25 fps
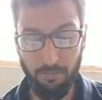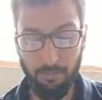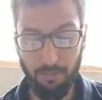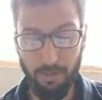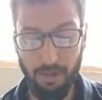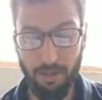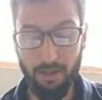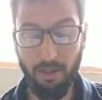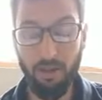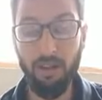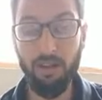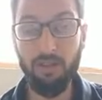
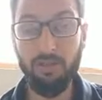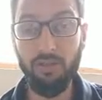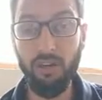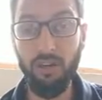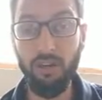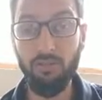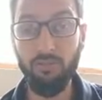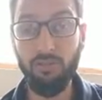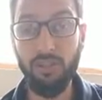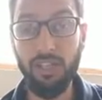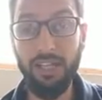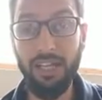because
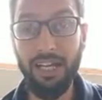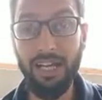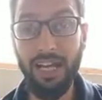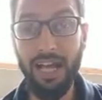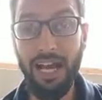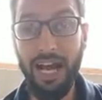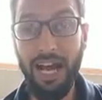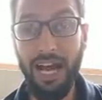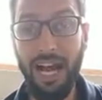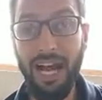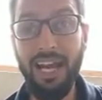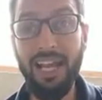of their
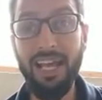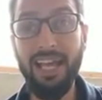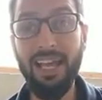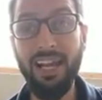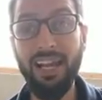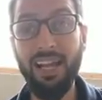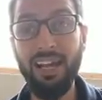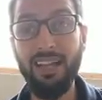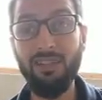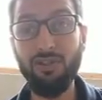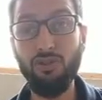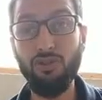
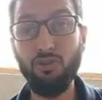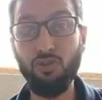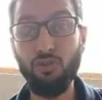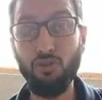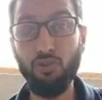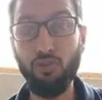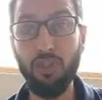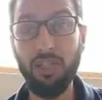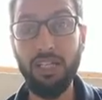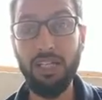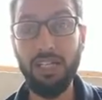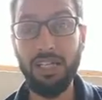adherence
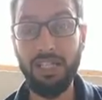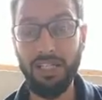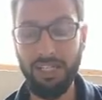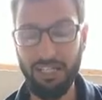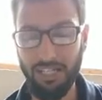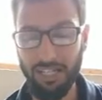to the